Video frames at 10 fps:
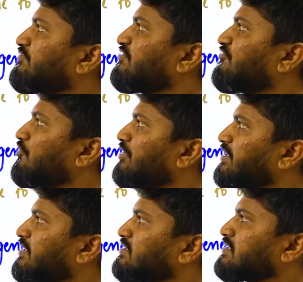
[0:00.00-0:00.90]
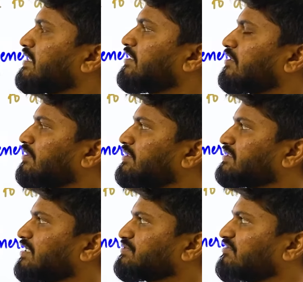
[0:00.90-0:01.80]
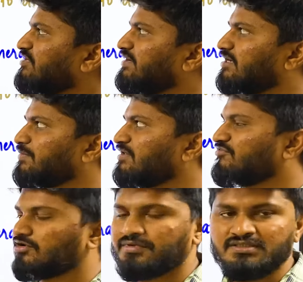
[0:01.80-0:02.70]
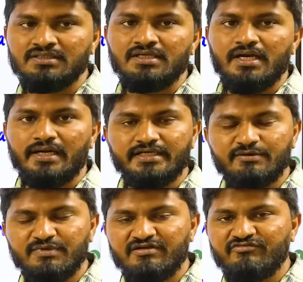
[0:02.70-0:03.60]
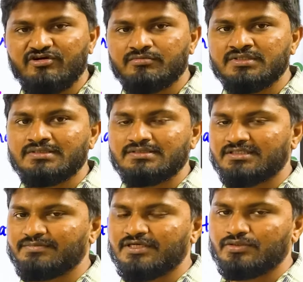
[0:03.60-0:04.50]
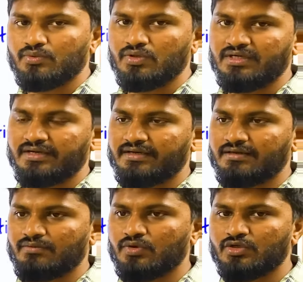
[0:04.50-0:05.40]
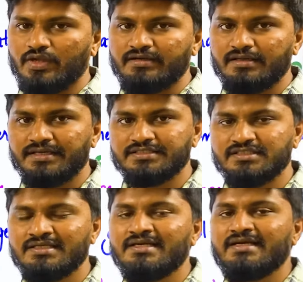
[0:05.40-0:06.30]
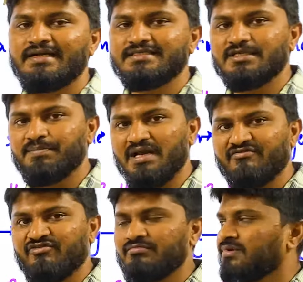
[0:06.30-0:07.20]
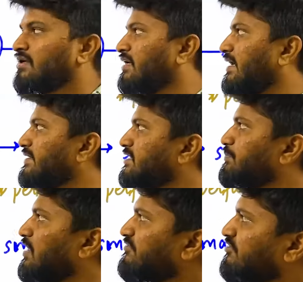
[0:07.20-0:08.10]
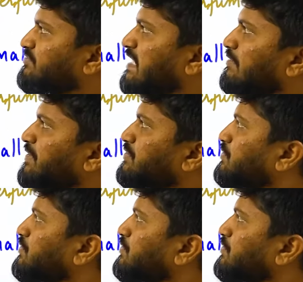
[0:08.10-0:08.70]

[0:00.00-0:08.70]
of the following is correct description of 100 million farmers? 100 million farmers, similar to World Toilet Organization, it is a platform, and its platform's aim is